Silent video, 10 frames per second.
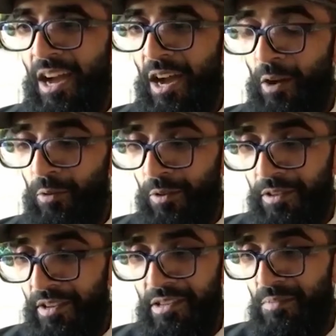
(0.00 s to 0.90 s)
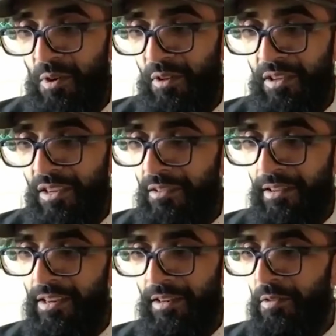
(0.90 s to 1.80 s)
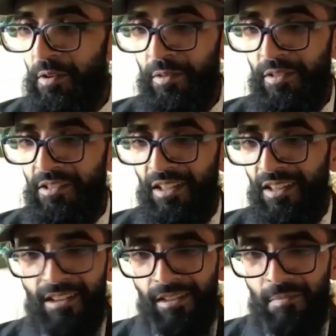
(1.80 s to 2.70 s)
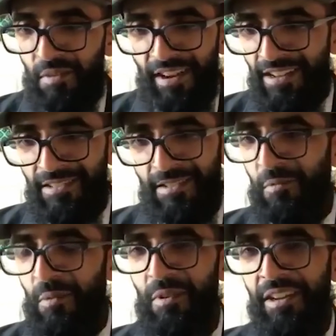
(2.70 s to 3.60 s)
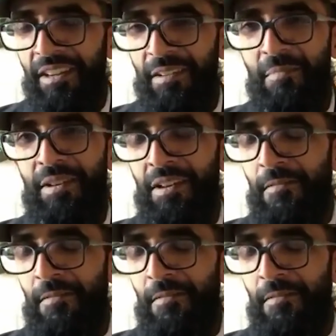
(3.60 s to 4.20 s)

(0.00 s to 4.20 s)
outlook is murky, right? Inshallah, Allah provides, and we're praying. But